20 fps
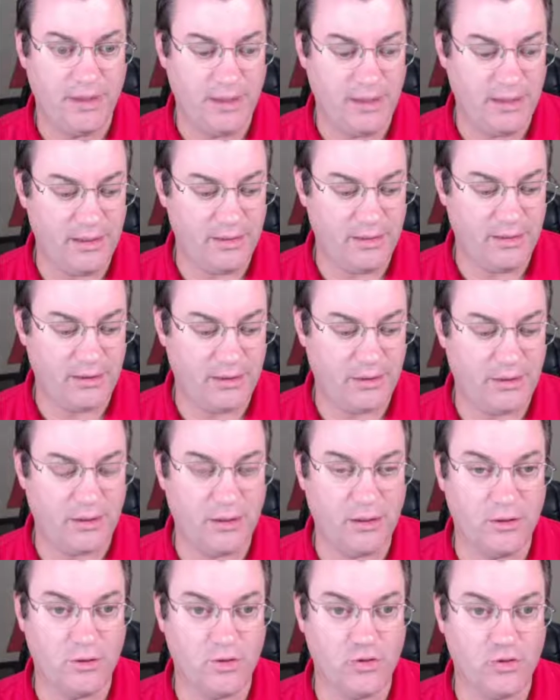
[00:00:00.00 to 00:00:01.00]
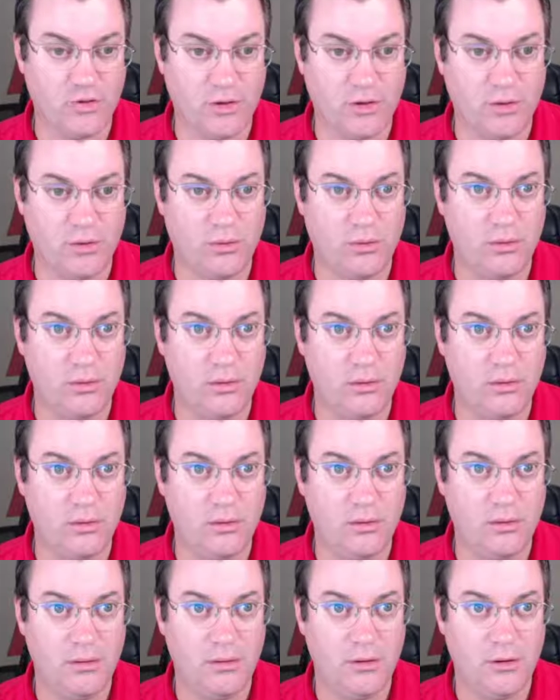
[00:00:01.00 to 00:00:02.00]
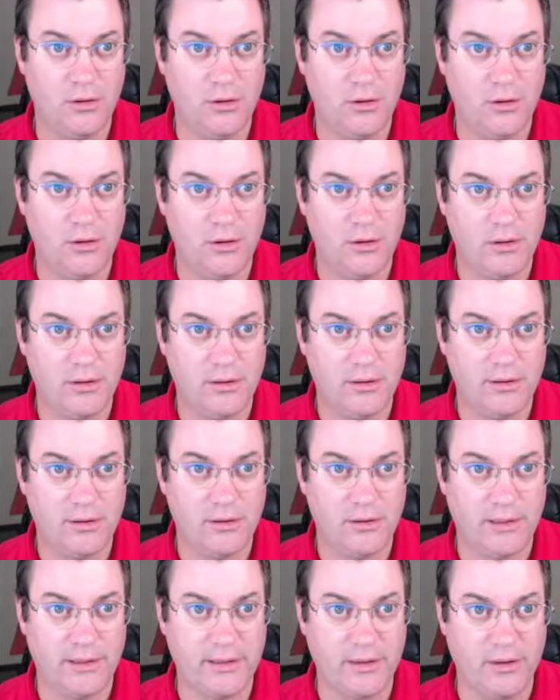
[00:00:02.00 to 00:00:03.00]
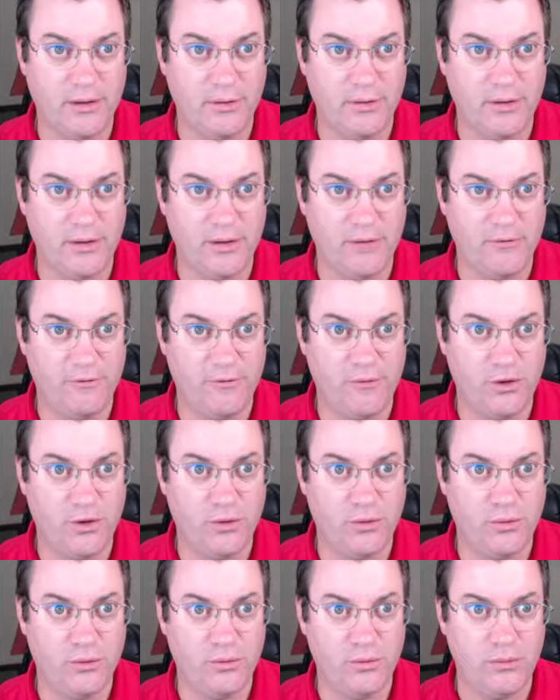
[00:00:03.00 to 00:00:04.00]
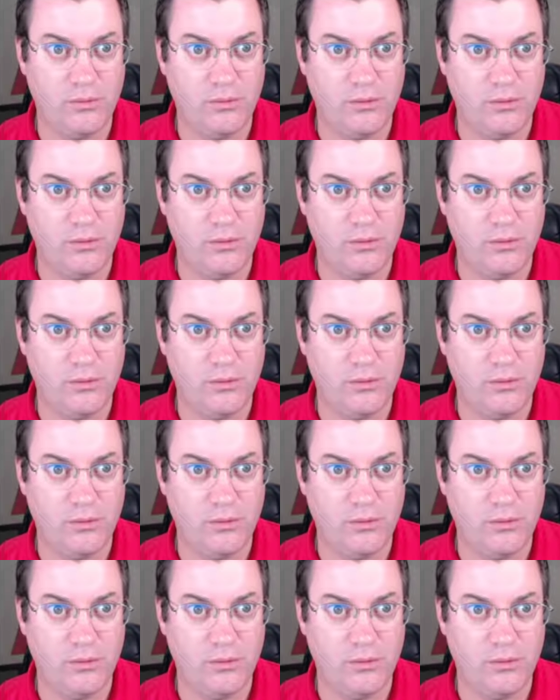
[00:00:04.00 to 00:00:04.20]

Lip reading: hit Control, click on the View,